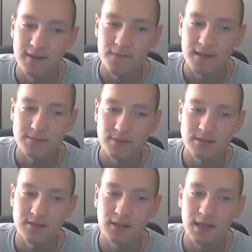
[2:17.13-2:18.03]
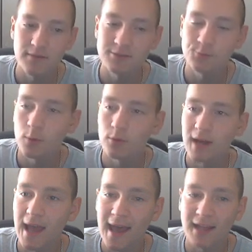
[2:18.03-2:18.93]
is because the levels we
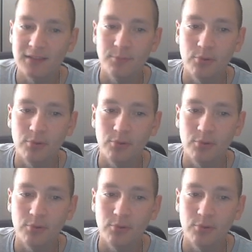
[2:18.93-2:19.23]
were at